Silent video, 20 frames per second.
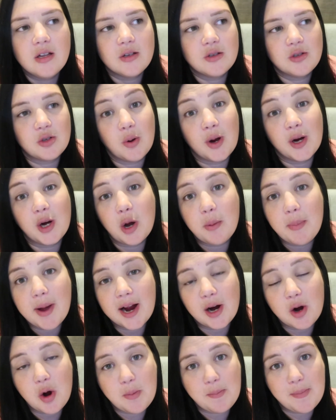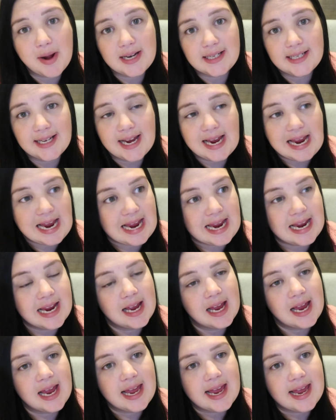So I go back on Monday
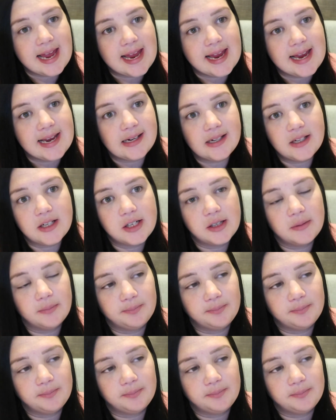and